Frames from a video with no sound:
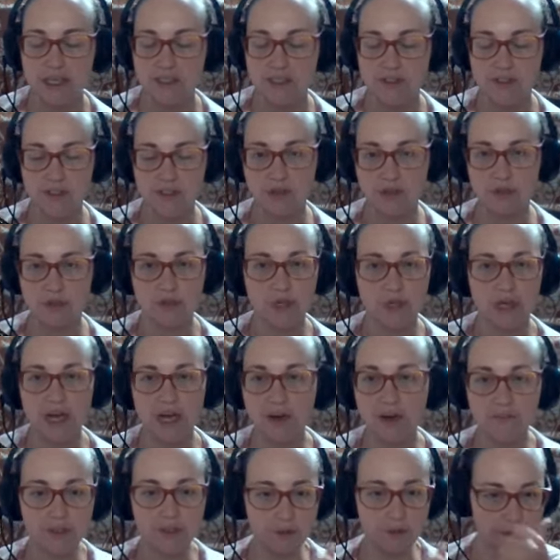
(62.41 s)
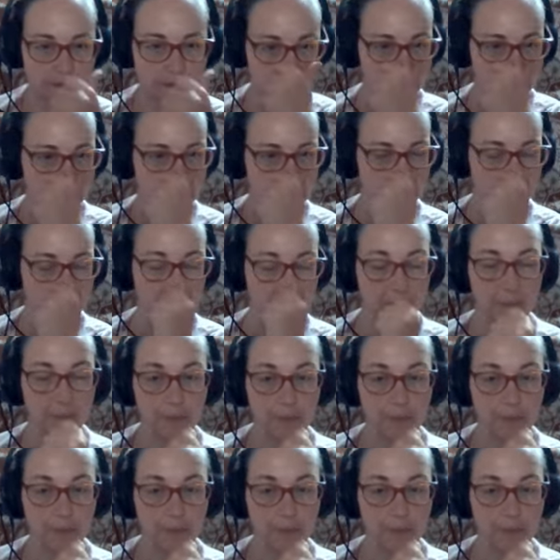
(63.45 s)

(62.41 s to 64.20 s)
slow, however you want to cook it. But